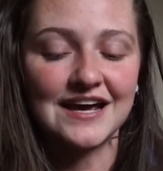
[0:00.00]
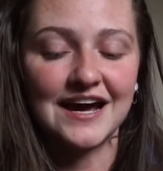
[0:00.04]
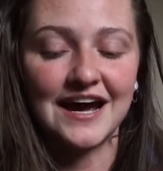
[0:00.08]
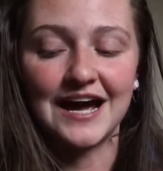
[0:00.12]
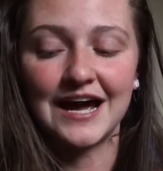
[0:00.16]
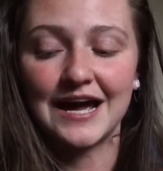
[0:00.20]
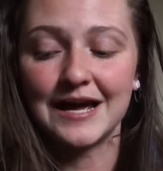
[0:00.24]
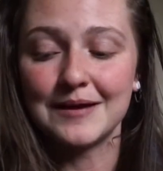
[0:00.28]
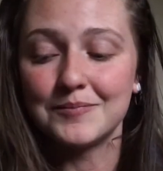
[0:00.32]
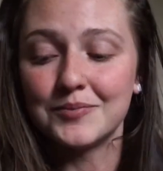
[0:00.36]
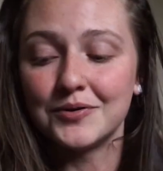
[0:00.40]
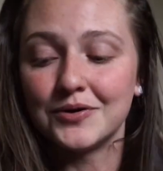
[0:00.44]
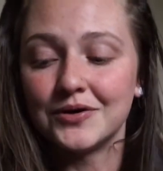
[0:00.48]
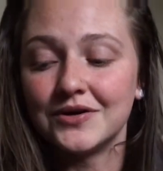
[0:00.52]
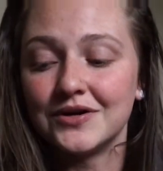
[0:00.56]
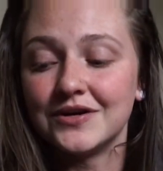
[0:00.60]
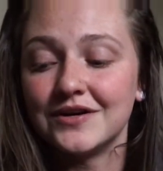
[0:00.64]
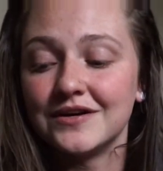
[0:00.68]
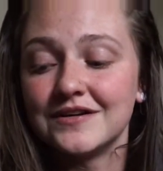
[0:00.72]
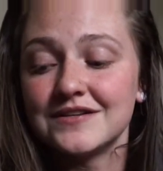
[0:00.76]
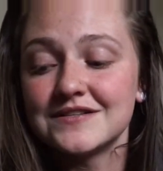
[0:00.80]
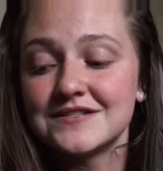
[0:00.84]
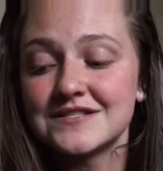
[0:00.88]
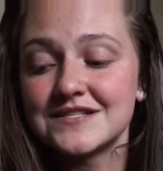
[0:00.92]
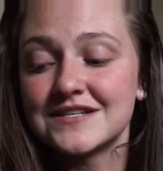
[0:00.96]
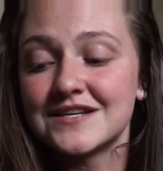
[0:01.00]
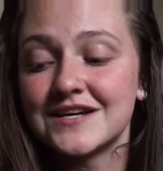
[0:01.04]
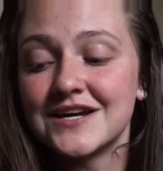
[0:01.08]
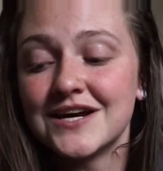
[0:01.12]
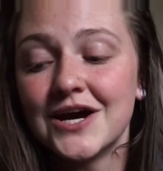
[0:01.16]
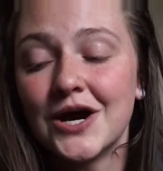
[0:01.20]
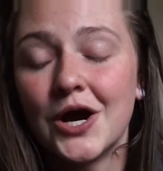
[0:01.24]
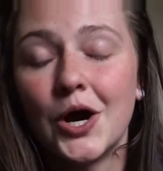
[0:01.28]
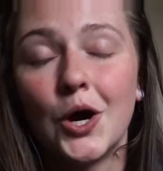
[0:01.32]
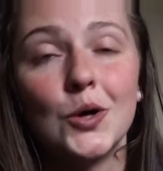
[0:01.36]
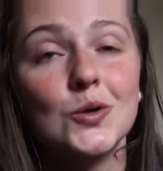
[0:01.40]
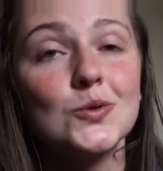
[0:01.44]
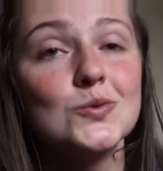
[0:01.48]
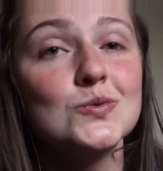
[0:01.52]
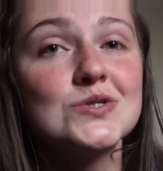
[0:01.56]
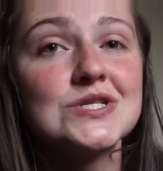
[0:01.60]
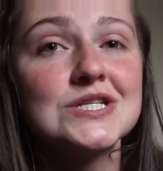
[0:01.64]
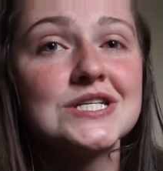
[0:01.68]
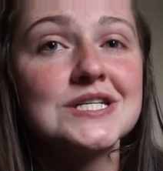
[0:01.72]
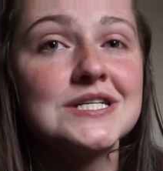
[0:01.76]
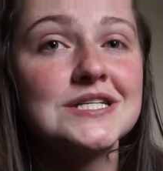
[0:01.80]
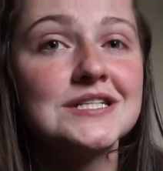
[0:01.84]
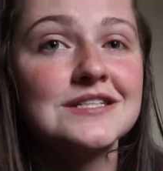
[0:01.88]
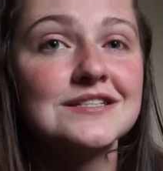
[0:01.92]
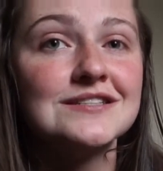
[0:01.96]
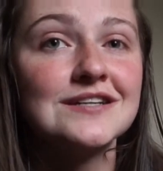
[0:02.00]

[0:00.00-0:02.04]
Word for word: I put oat,